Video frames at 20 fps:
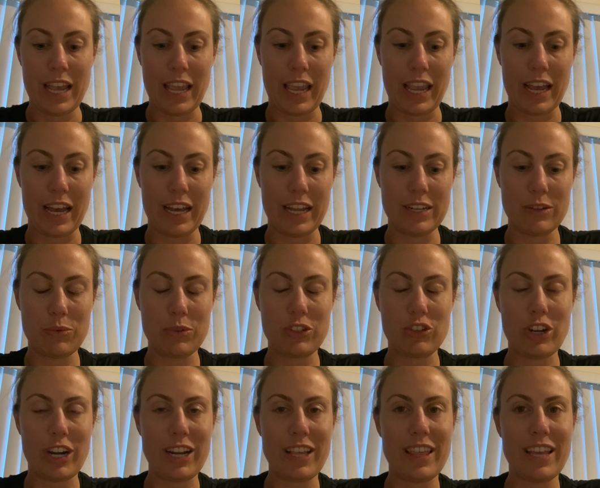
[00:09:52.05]
and was
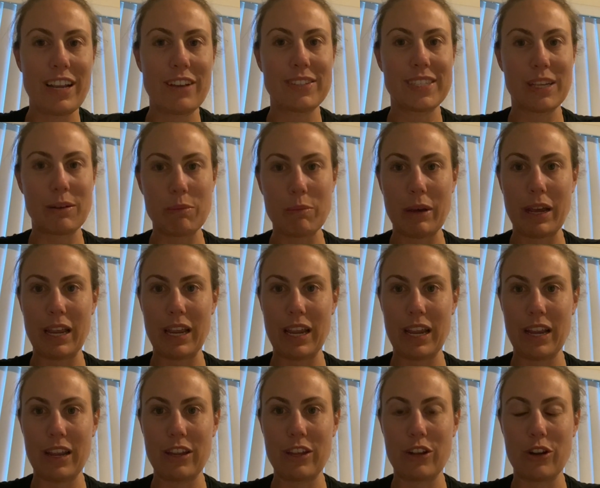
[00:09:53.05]
trying to think of some of
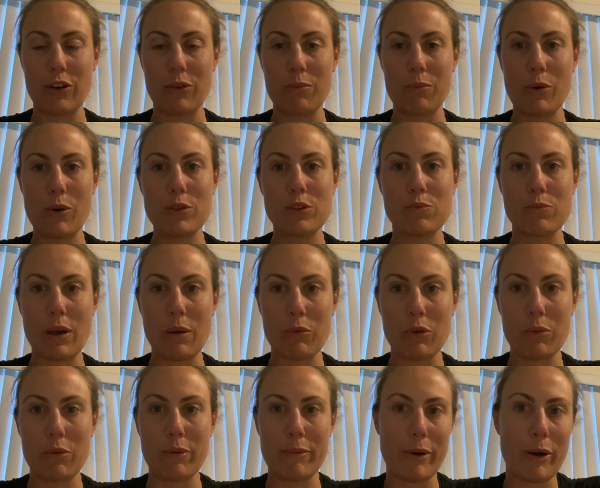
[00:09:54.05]
my, you know, most
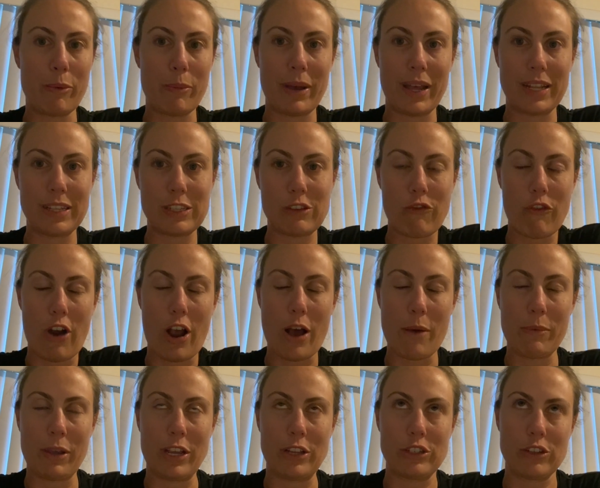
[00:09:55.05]
memorable moments
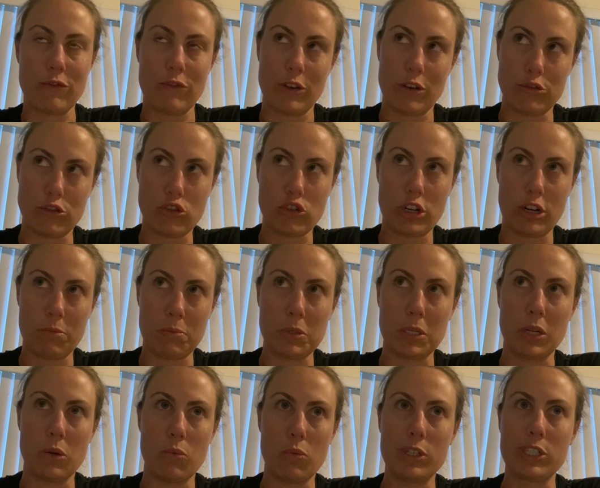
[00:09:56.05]
from each of those trips
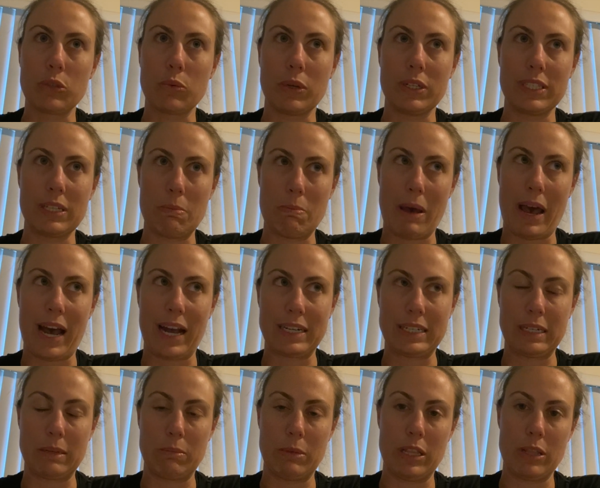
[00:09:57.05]
and which ones
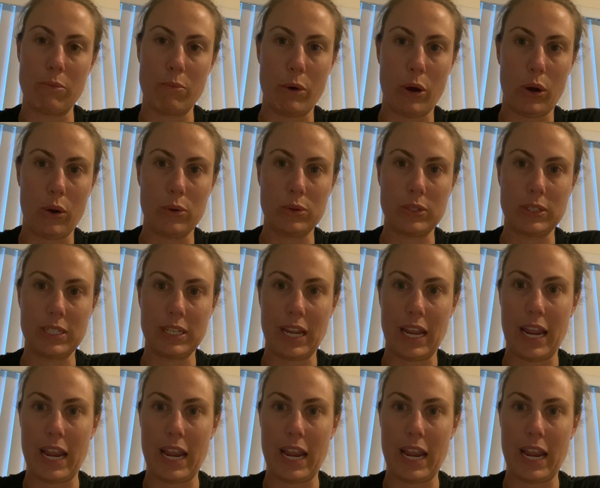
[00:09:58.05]
impacted me the most.